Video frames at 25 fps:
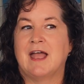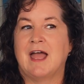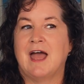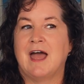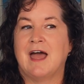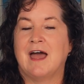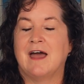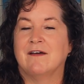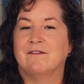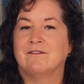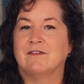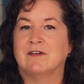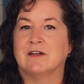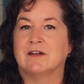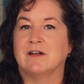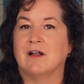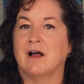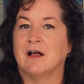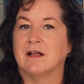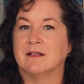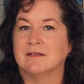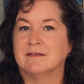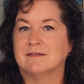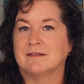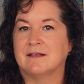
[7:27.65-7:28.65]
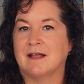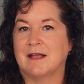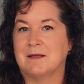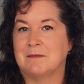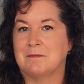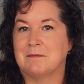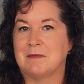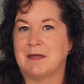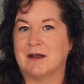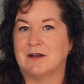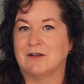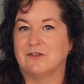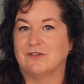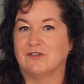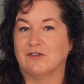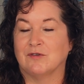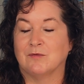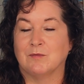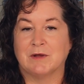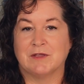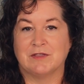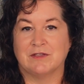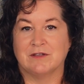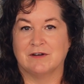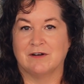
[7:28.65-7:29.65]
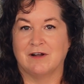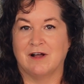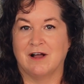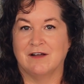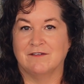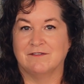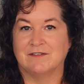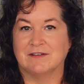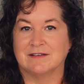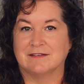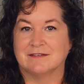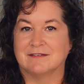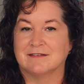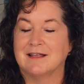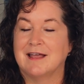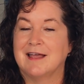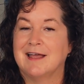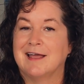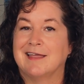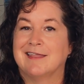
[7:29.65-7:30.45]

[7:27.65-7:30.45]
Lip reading: have an on-site manager with an office.